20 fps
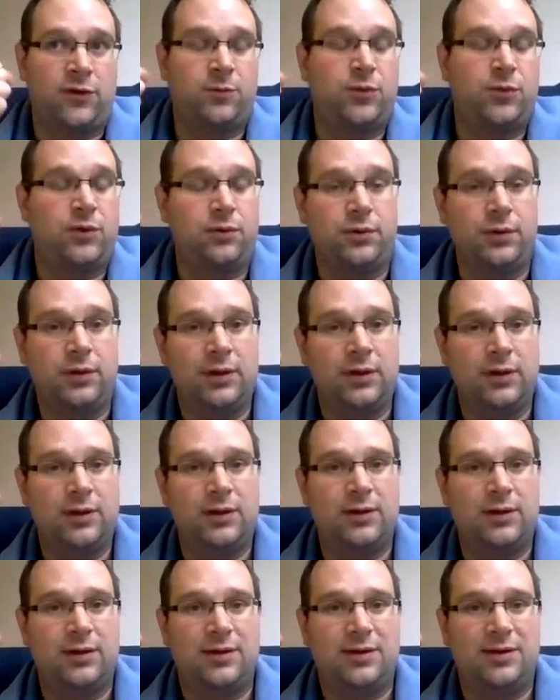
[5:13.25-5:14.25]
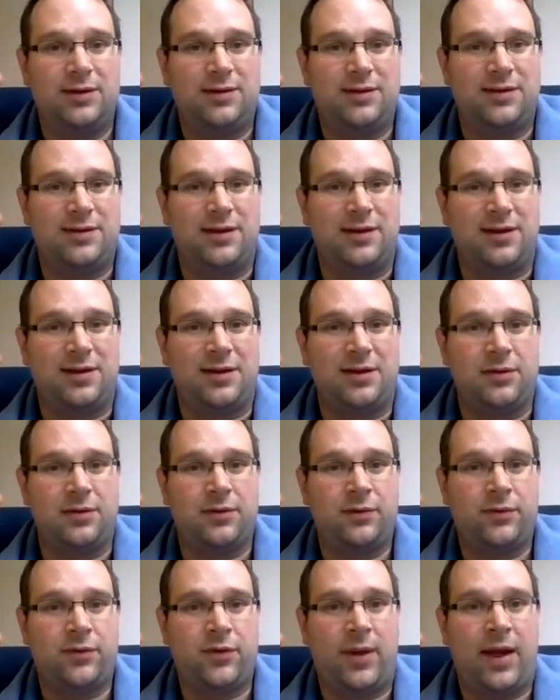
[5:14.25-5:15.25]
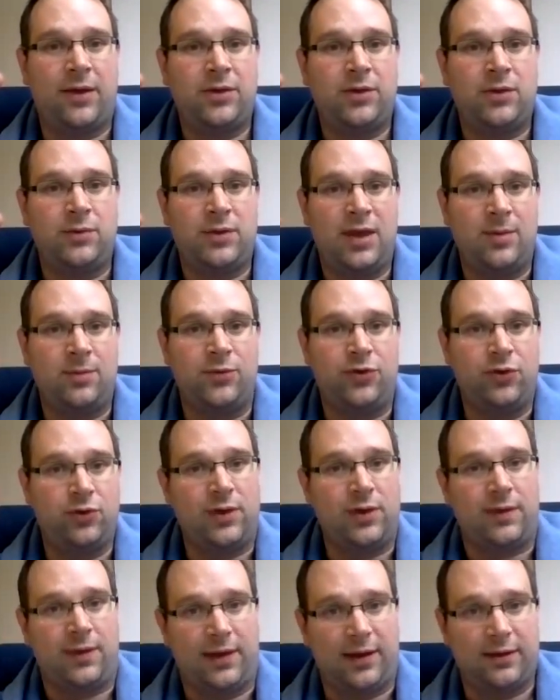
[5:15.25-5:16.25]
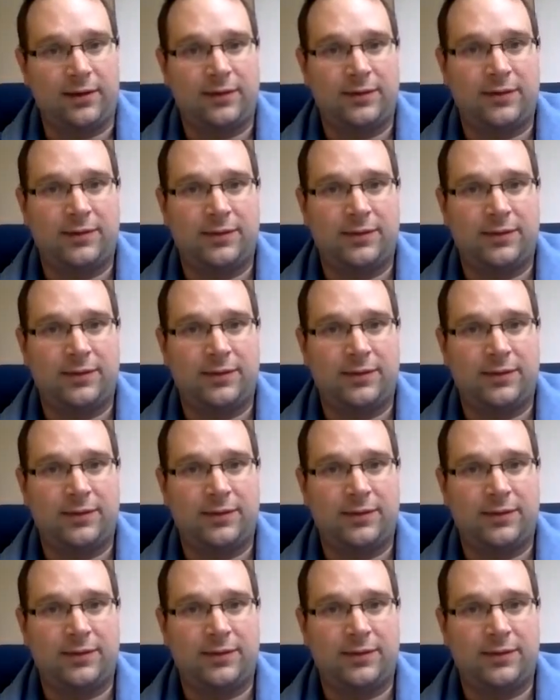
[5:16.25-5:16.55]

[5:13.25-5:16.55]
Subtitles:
spoon. So how do you keep doing that?